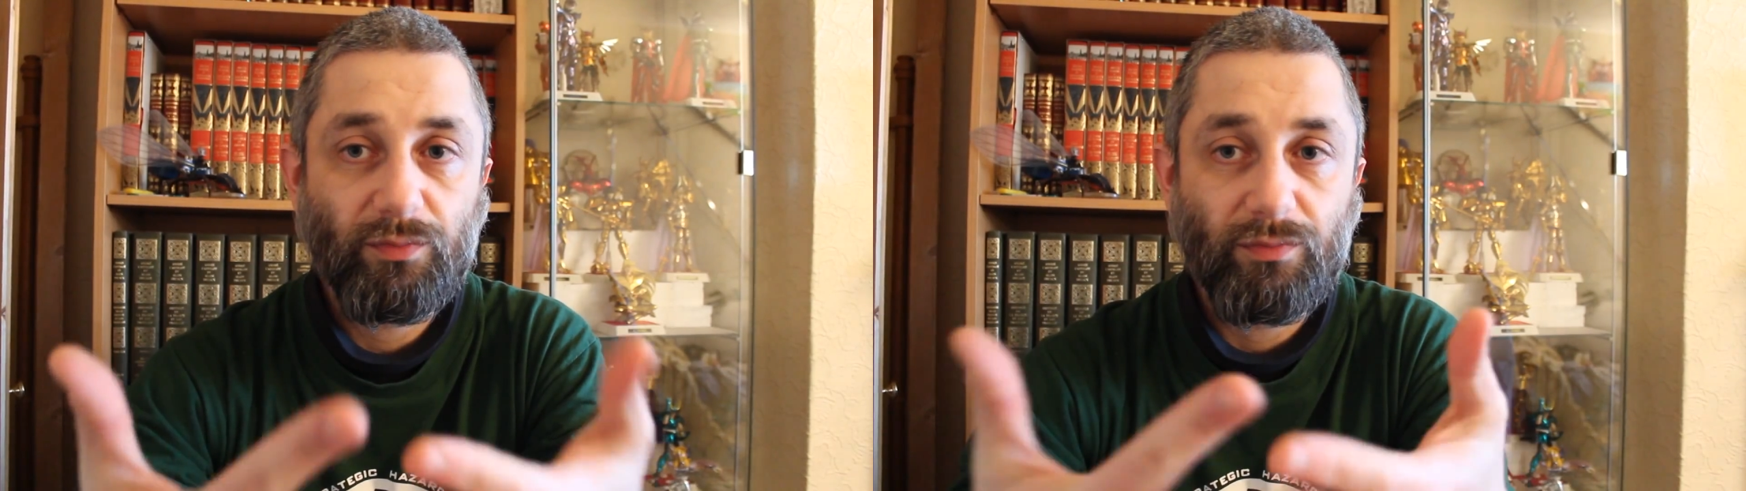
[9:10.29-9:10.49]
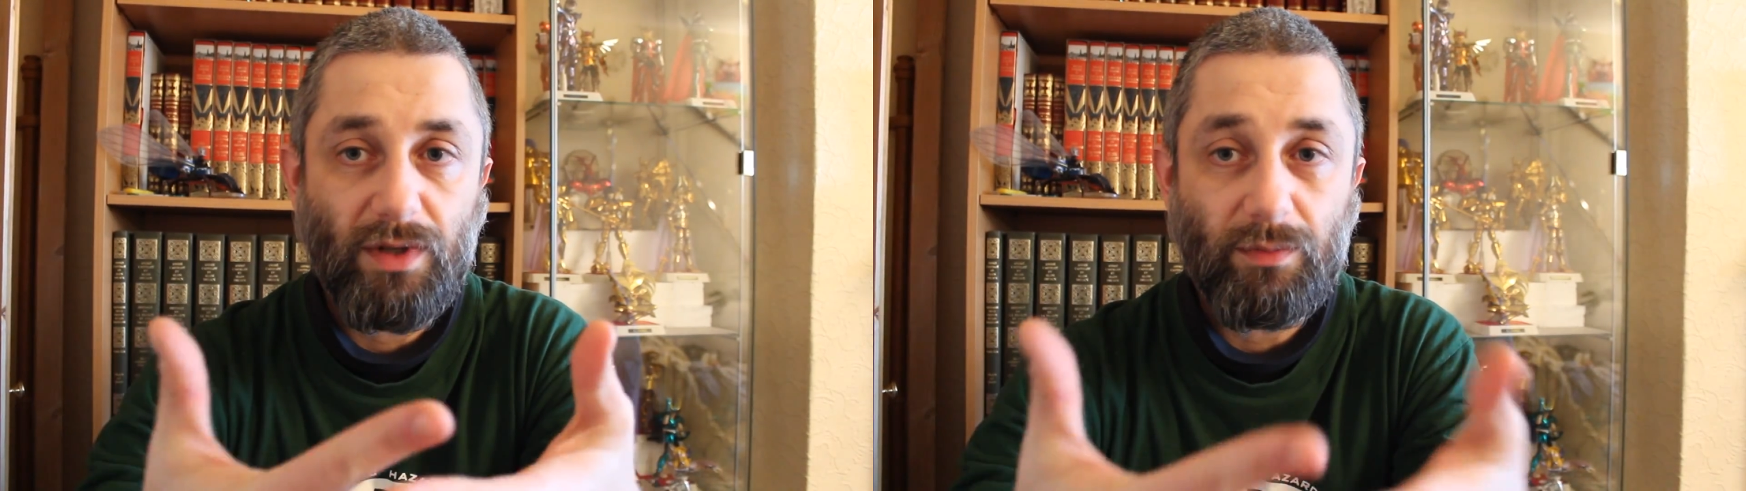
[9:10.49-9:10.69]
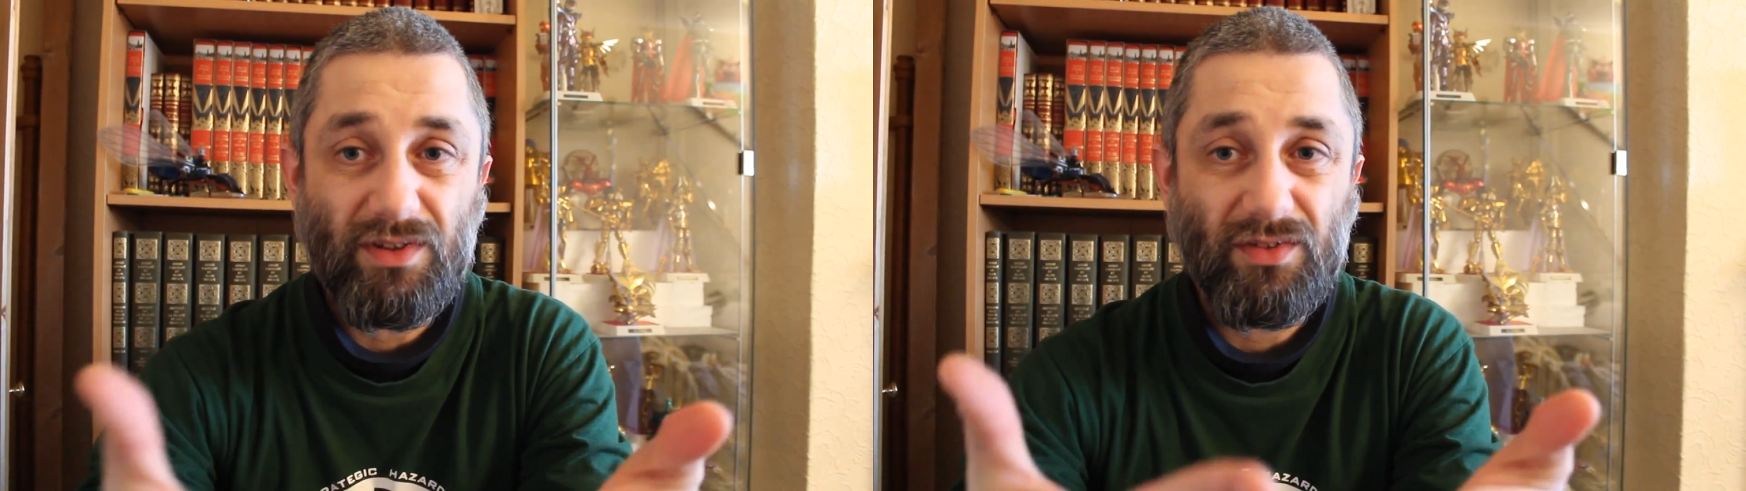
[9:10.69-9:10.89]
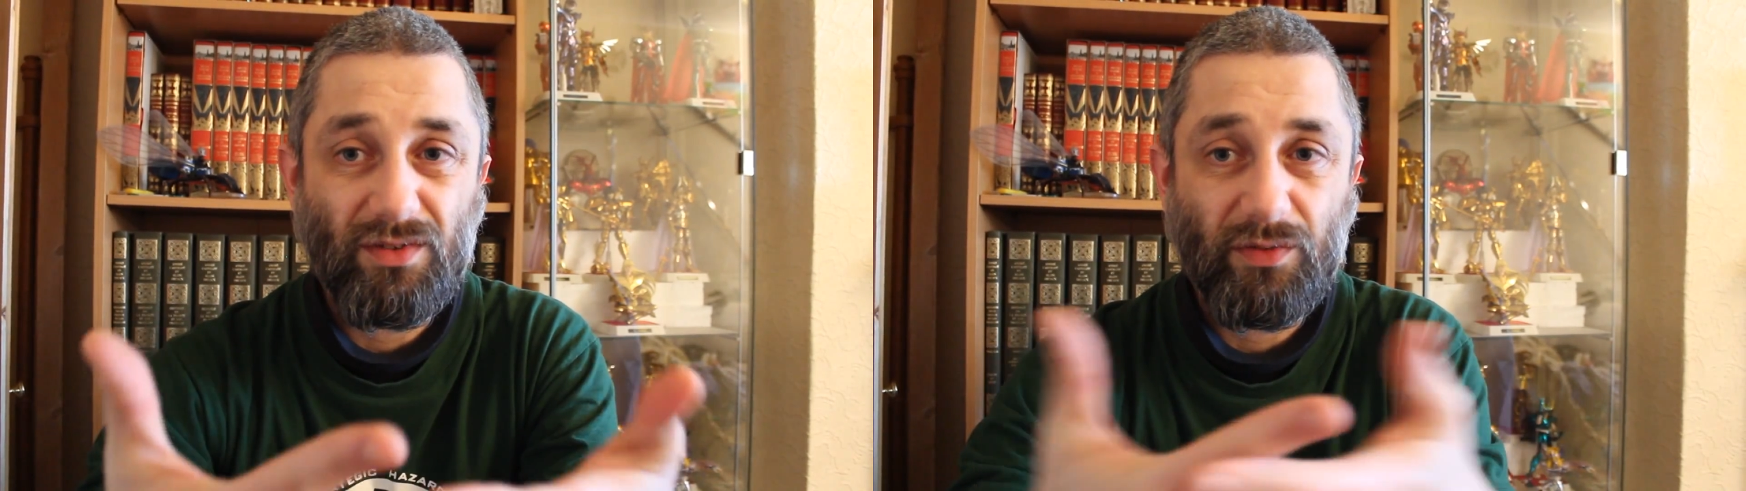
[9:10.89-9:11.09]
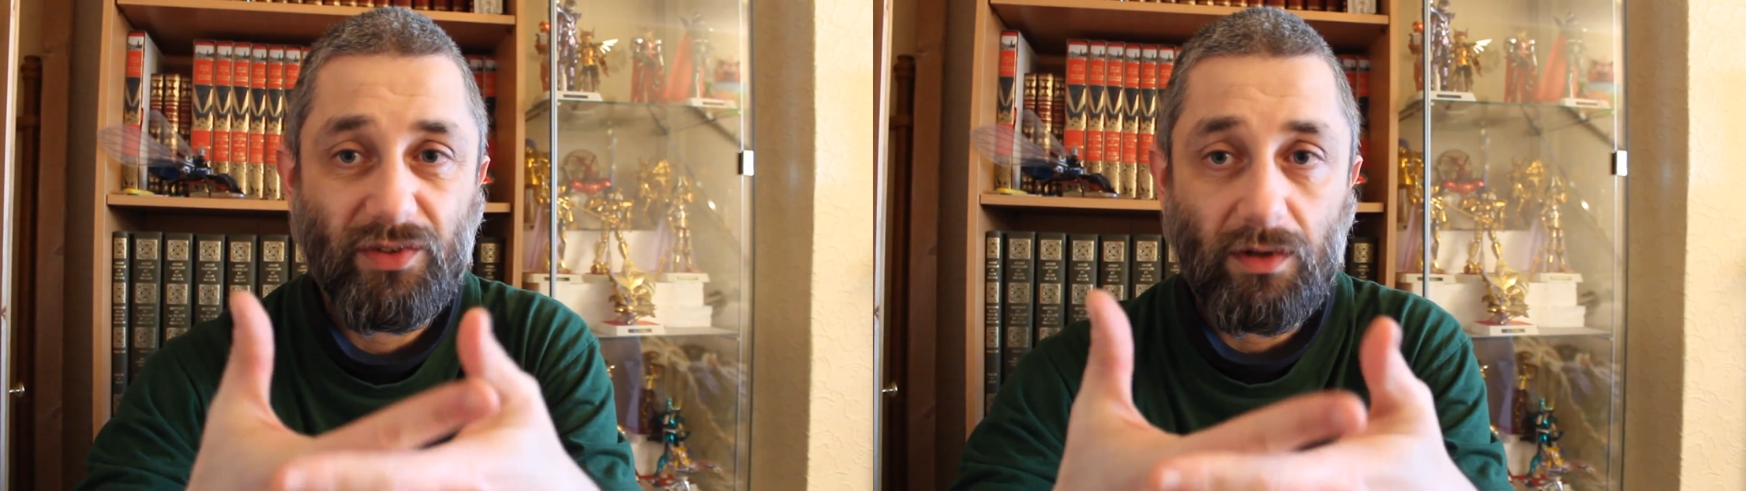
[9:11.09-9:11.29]
maybe
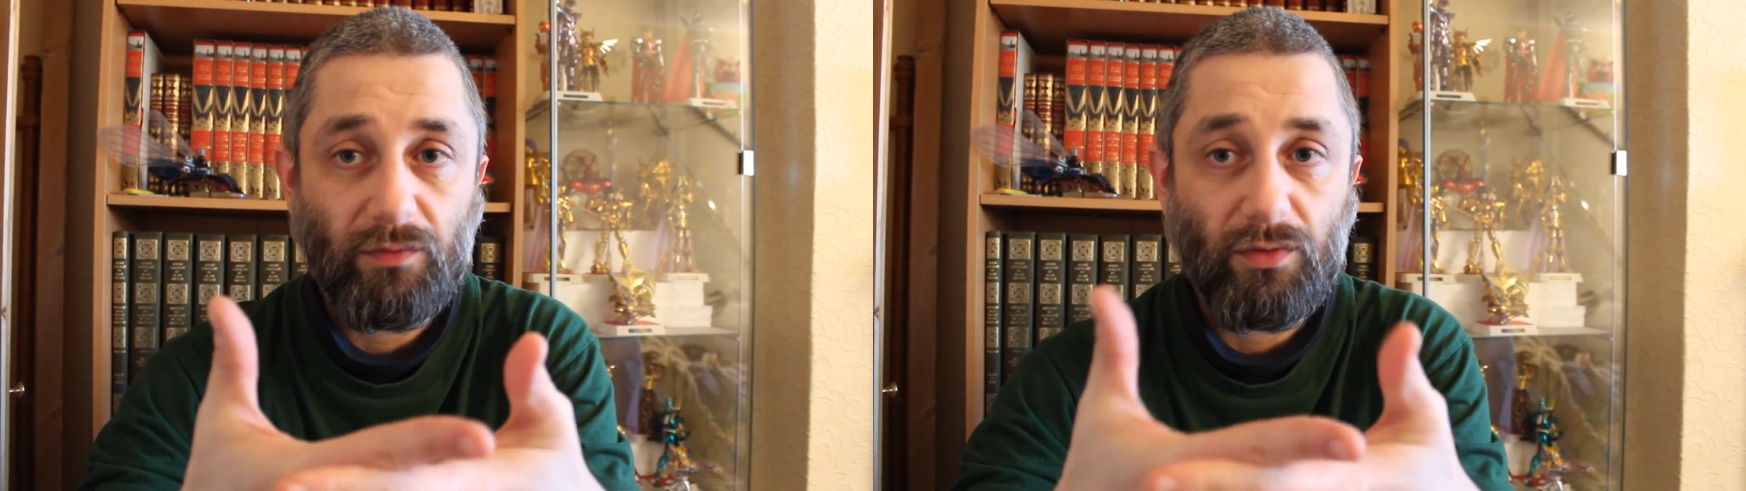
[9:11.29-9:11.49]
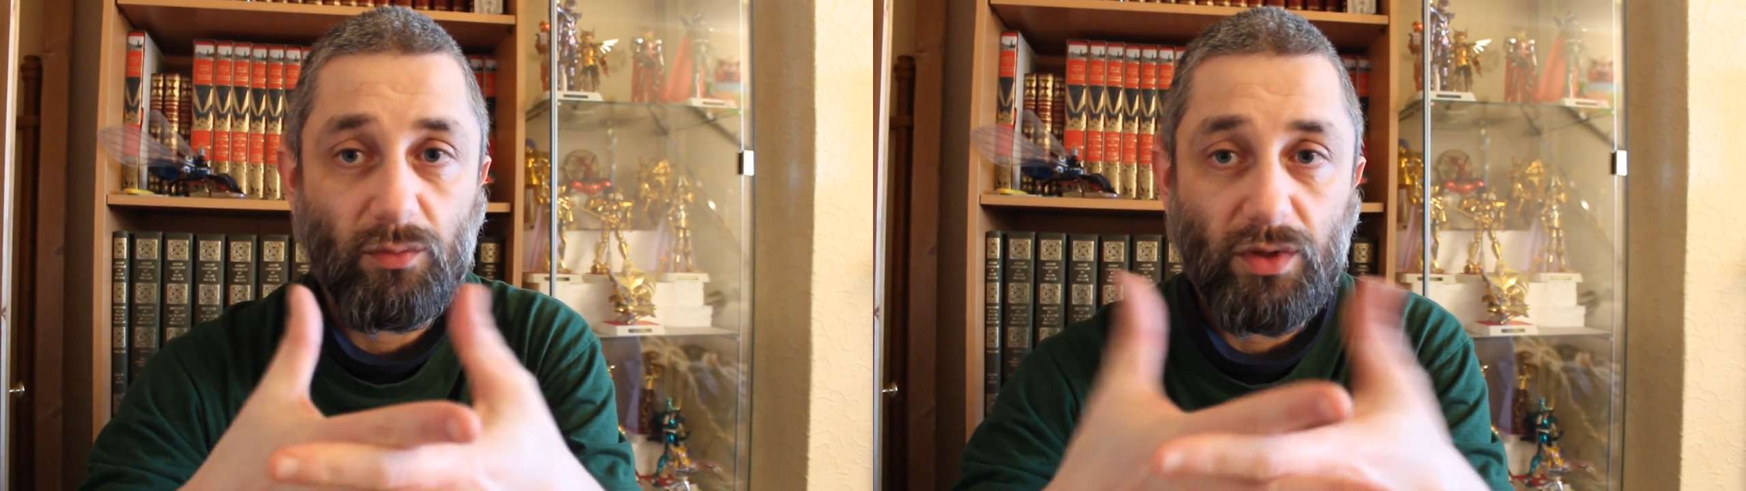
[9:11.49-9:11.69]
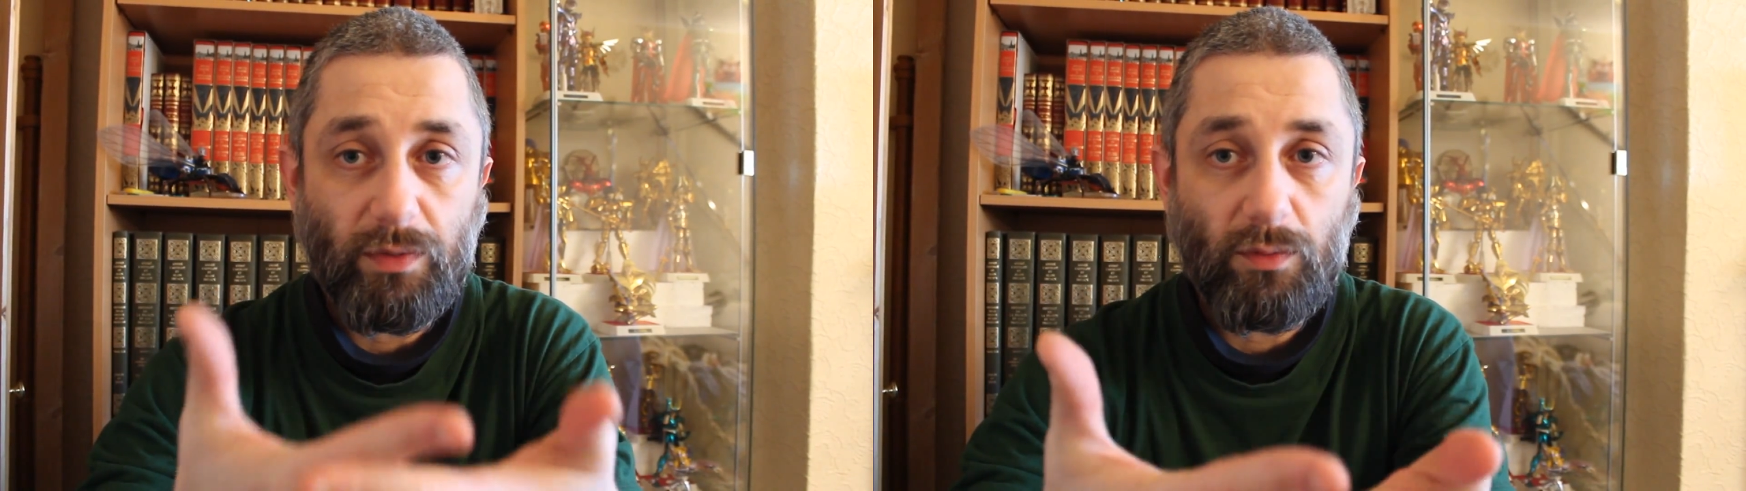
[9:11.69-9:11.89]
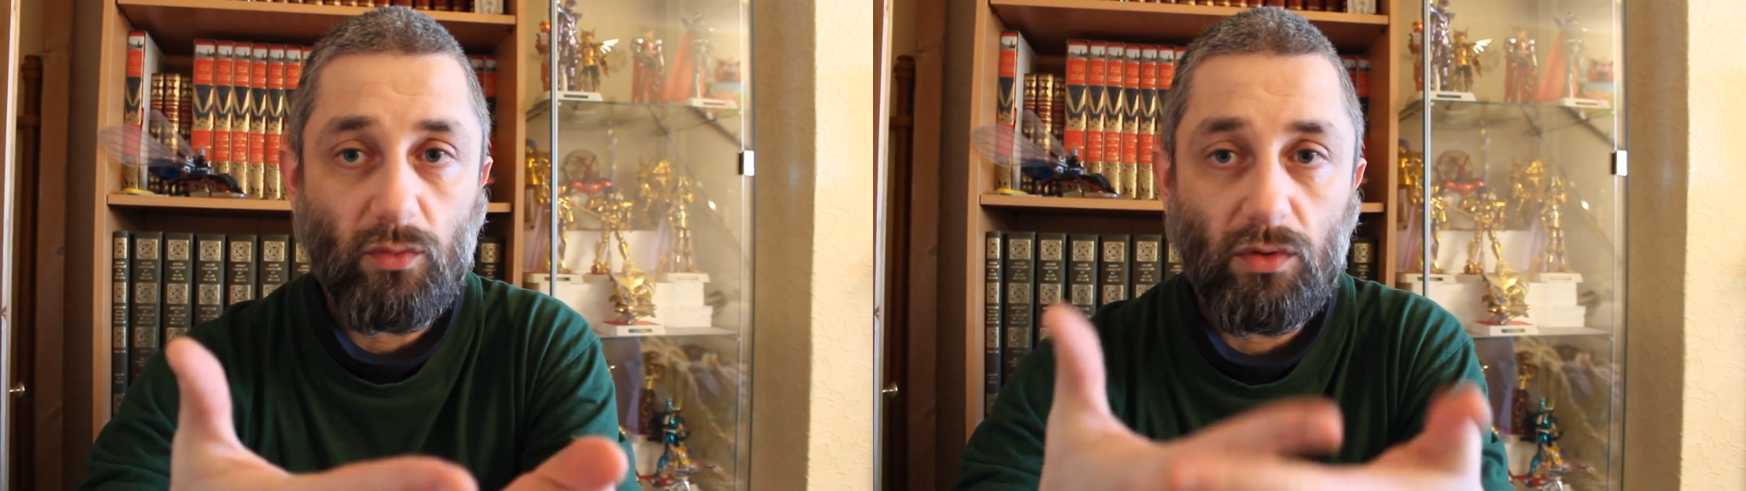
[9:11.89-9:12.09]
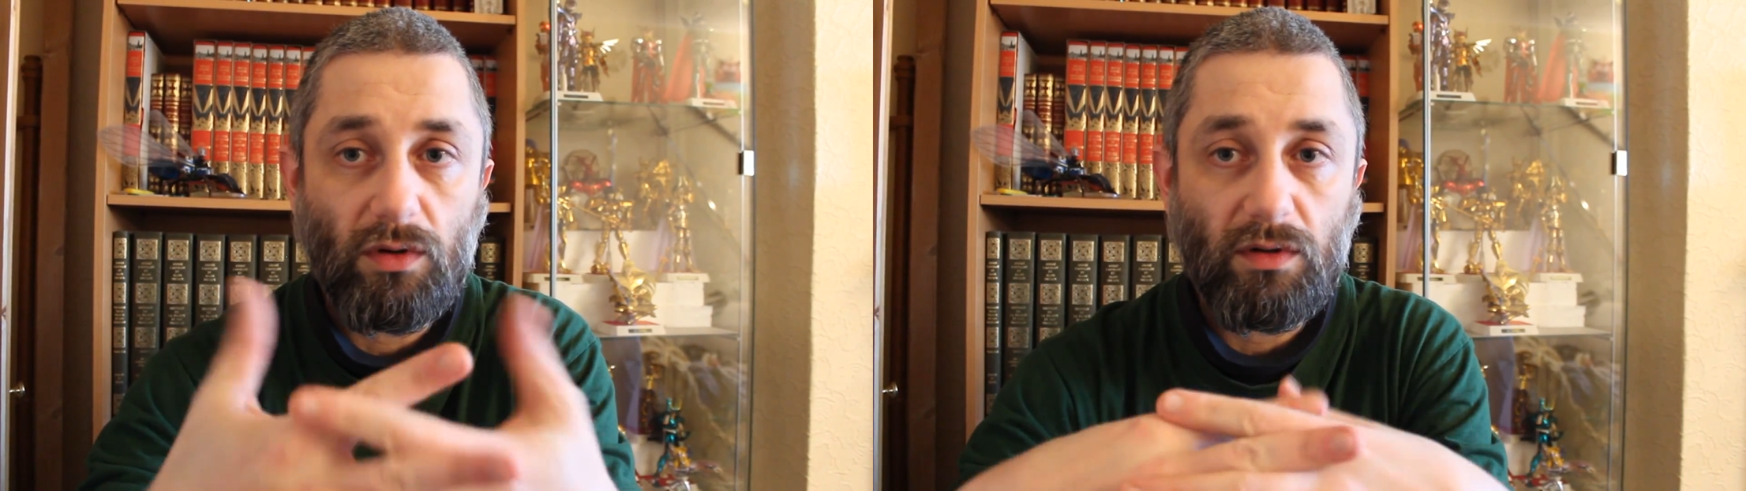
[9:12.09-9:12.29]
sort of sell for a wee bit
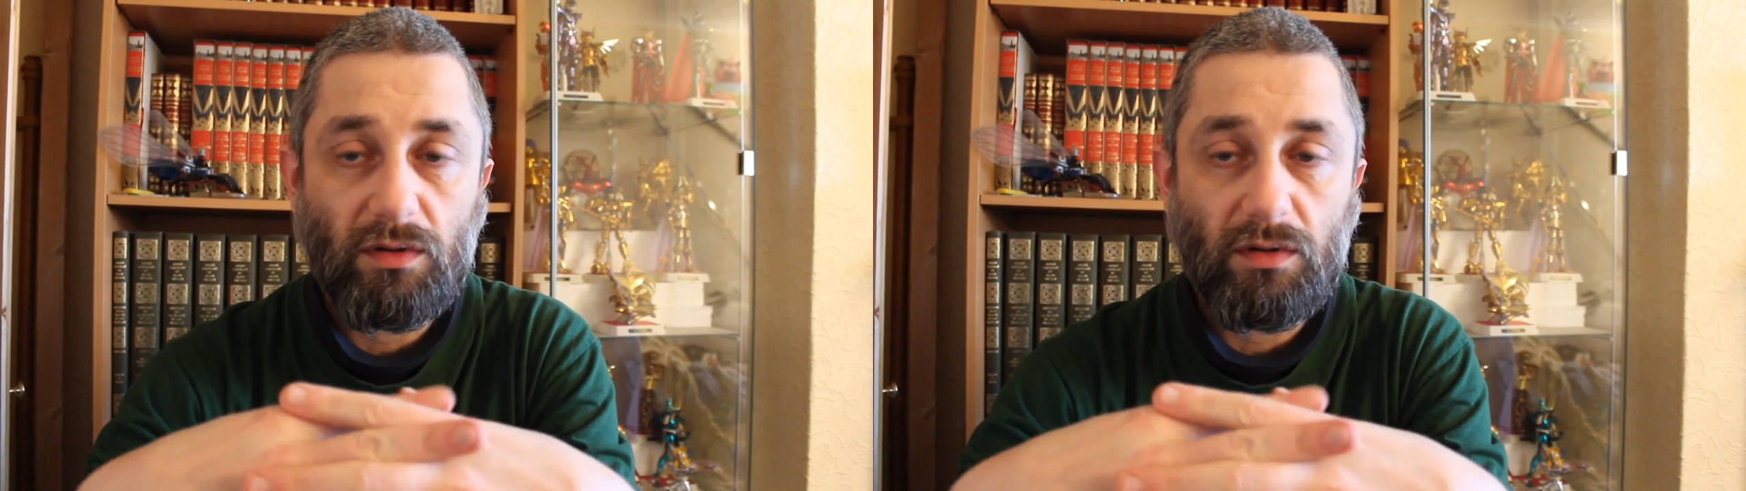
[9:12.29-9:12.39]
more,